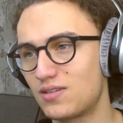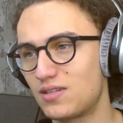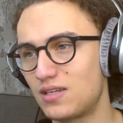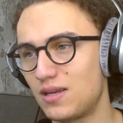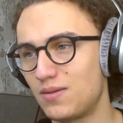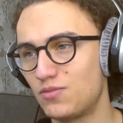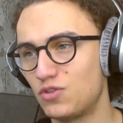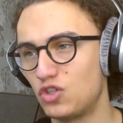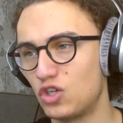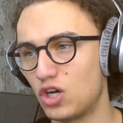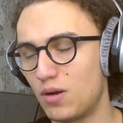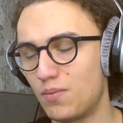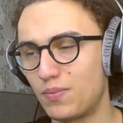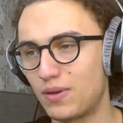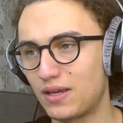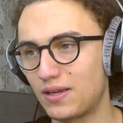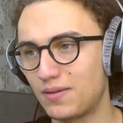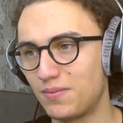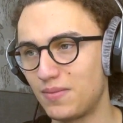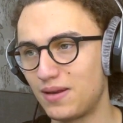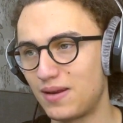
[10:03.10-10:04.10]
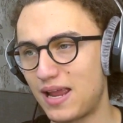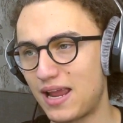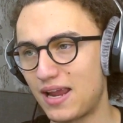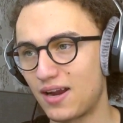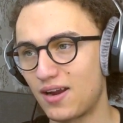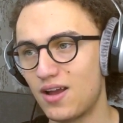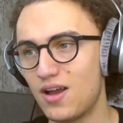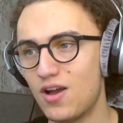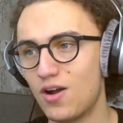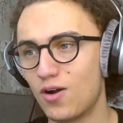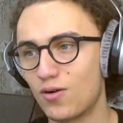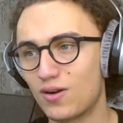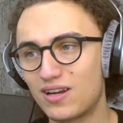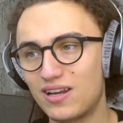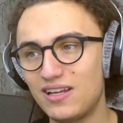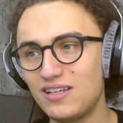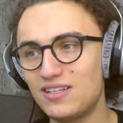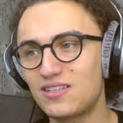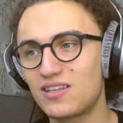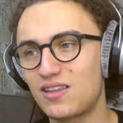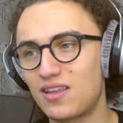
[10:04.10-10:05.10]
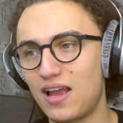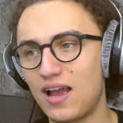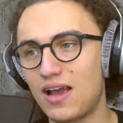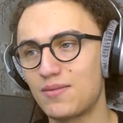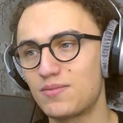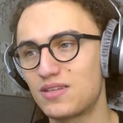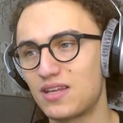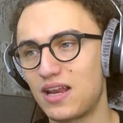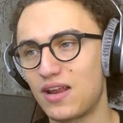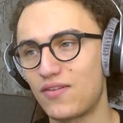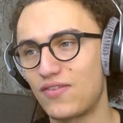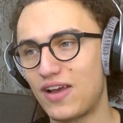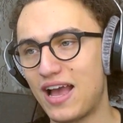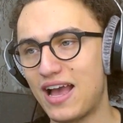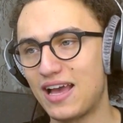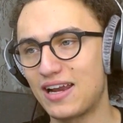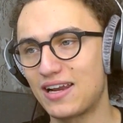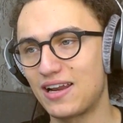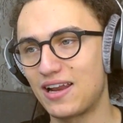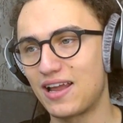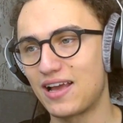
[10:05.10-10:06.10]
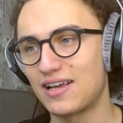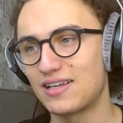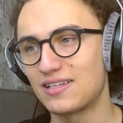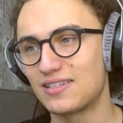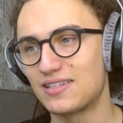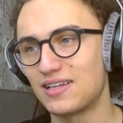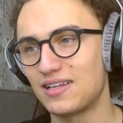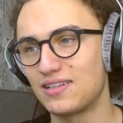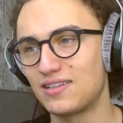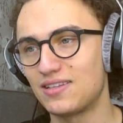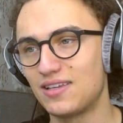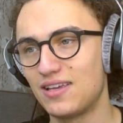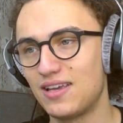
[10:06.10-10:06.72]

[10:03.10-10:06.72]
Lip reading: see him jumping in midair, or at least the times that I've analyzed it.